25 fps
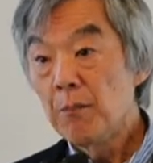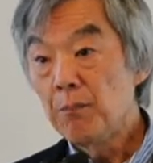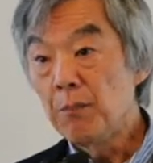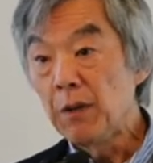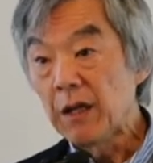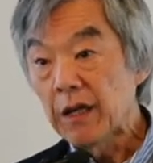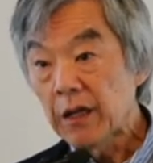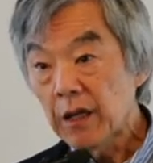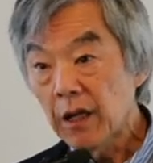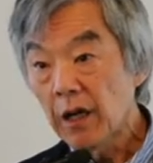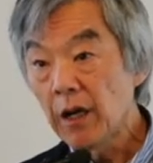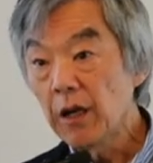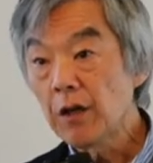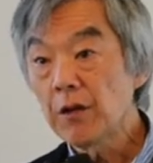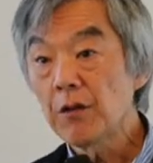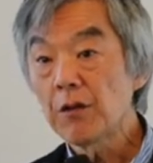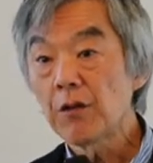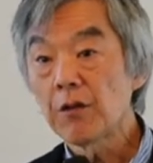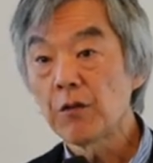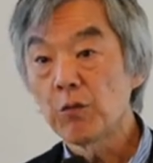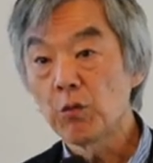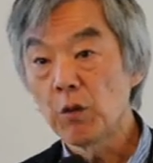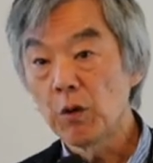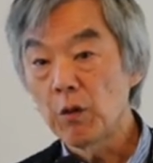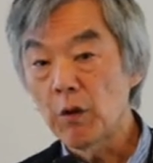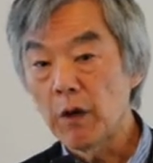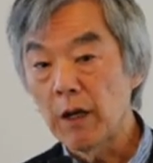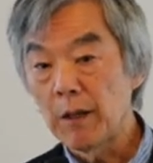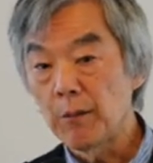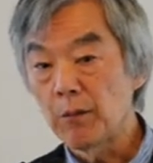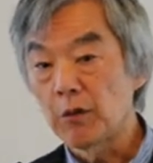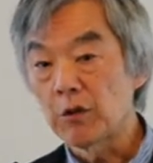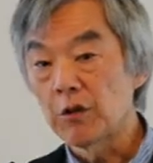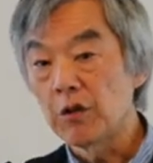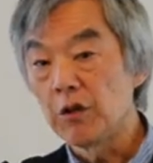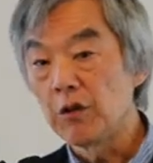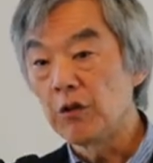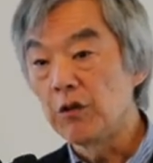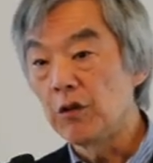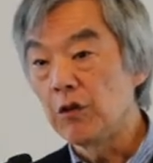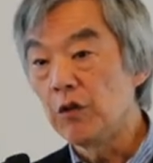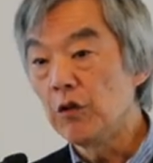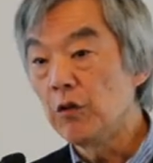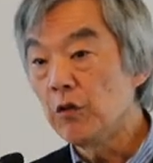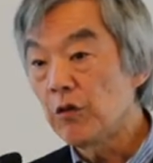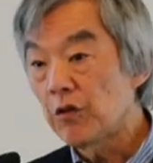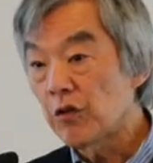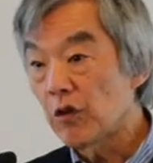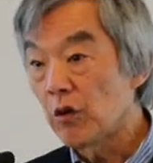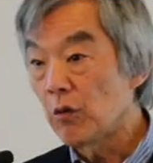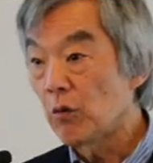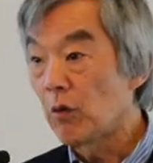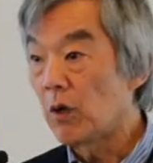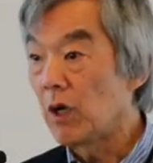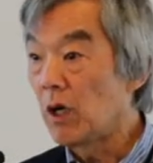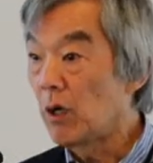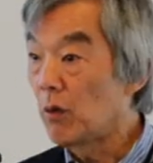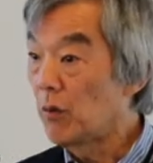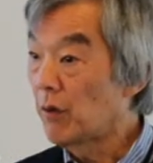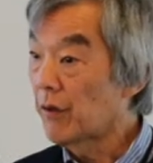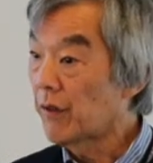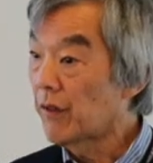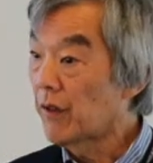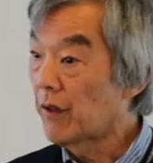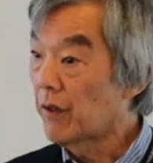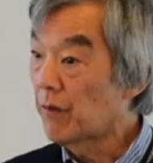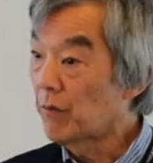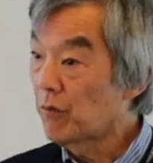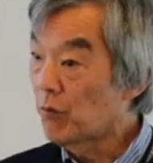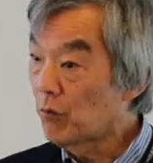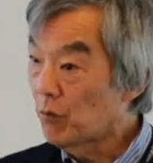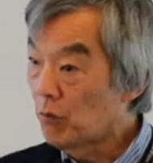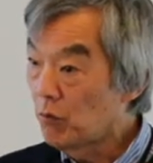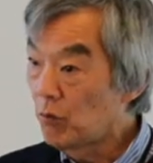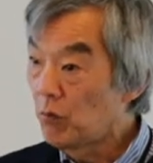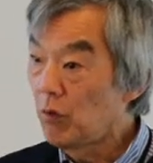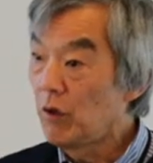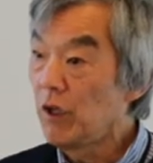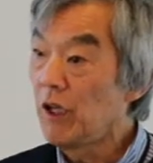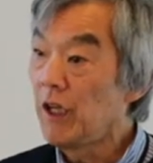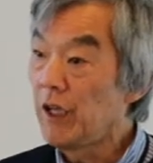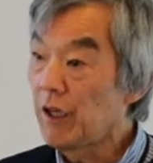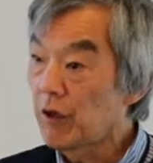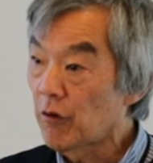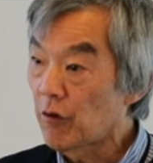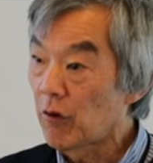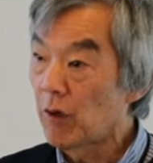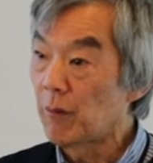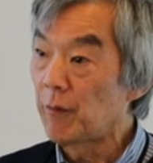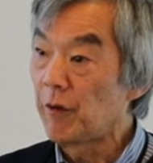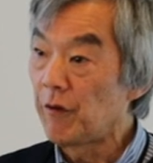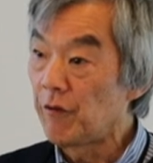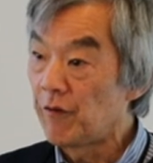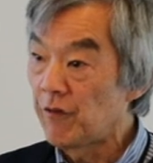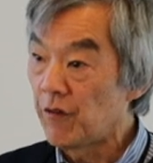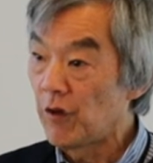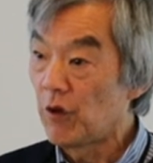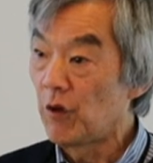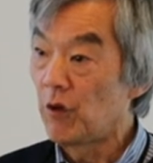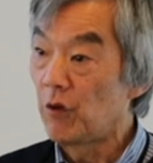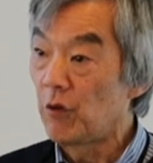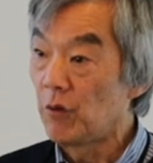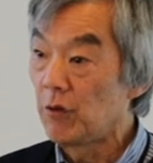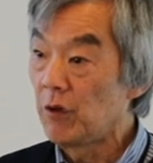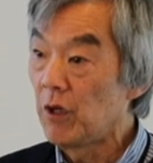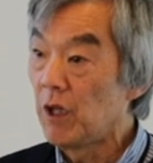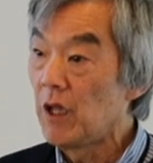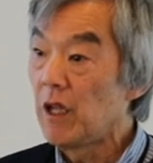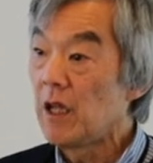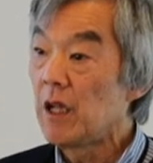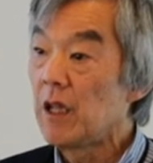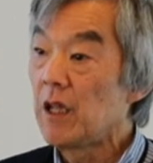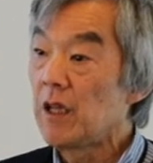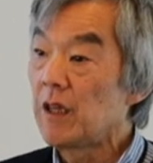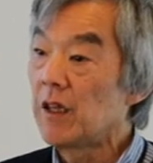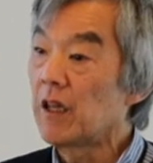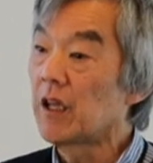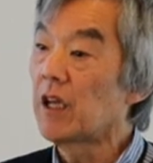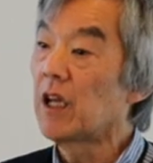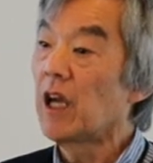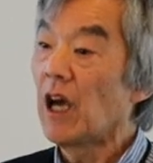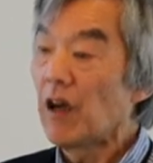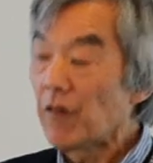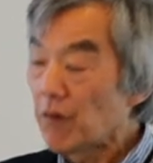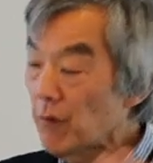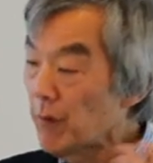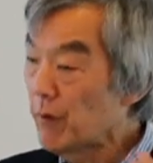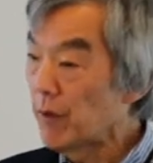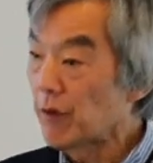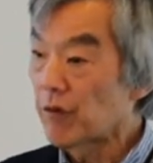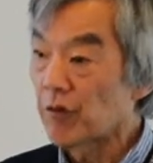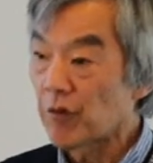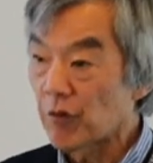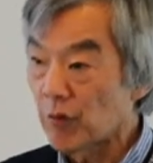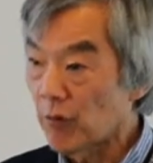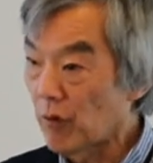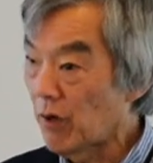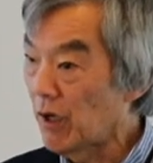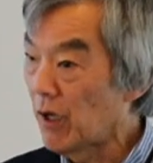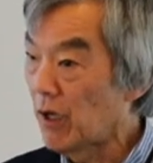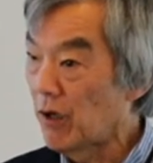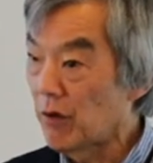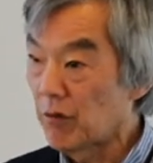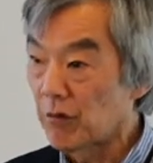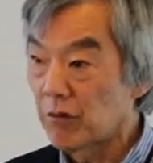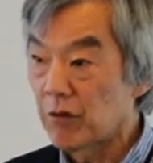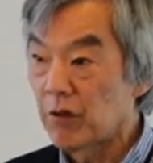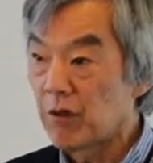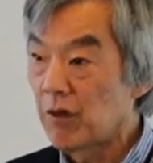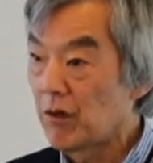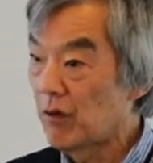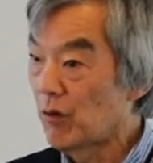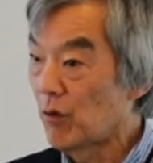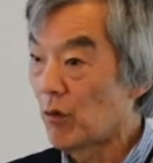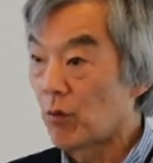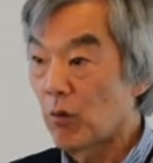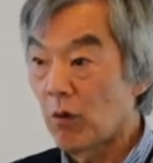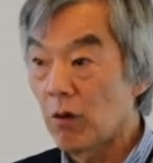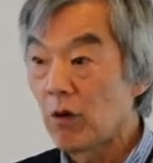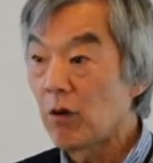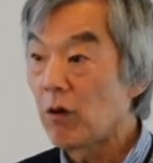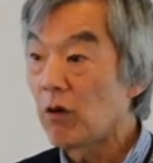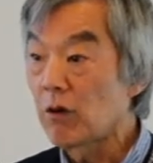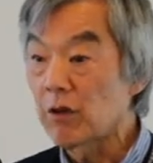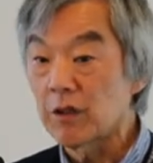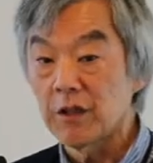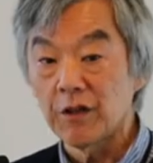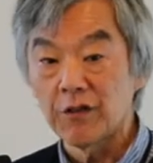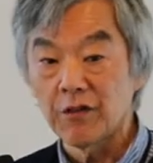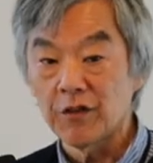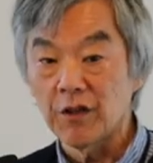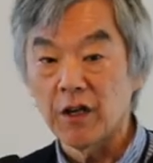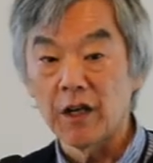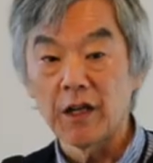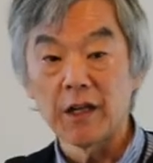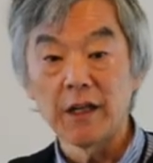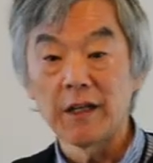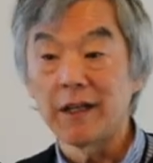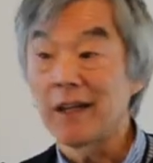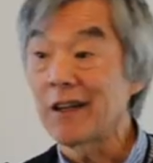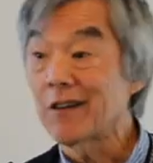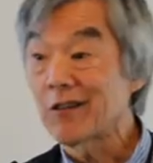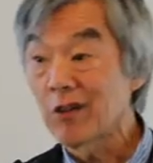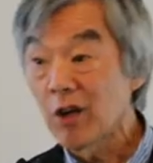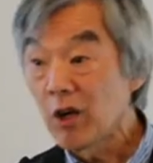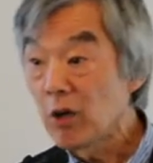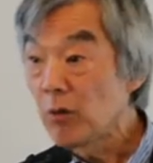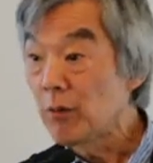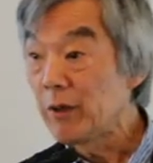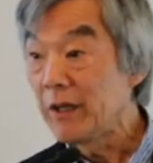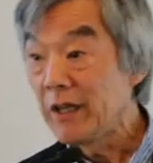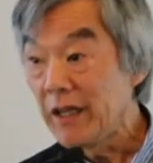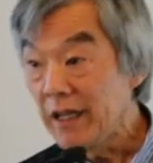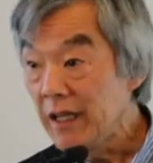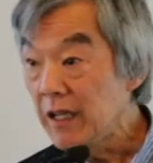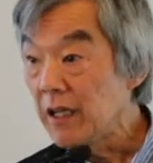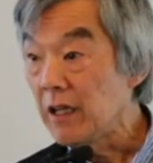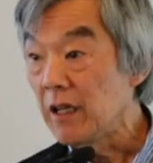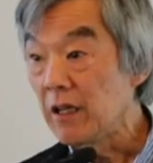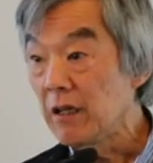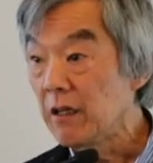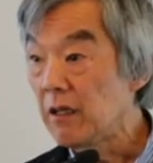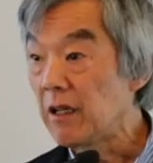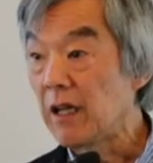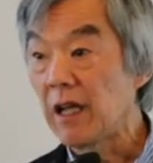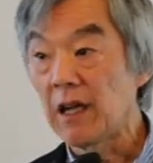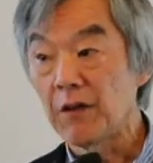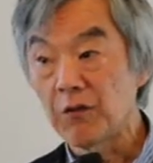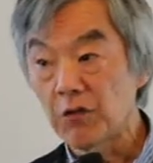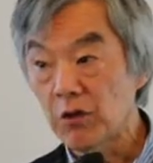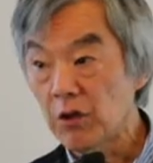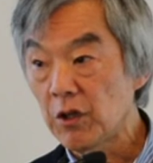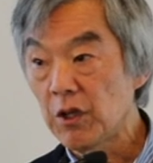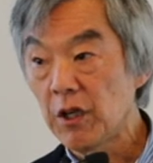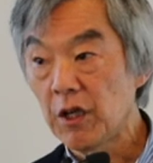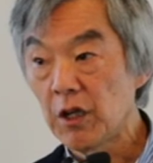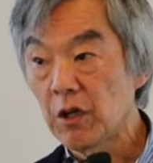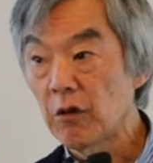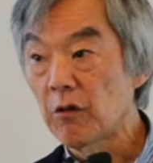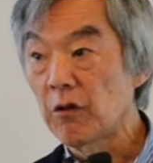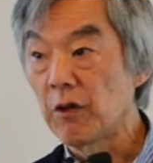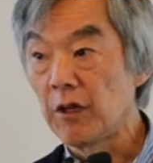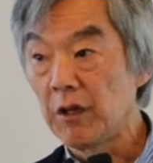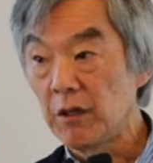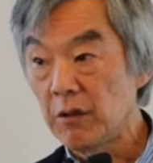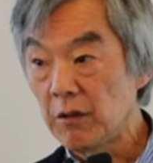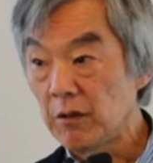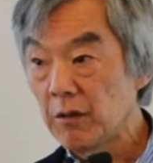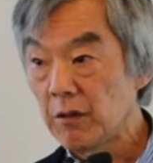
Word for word: Because we were able to do so well with a really crummy phone, the governments around the world decided that's all we needed to have good hearing.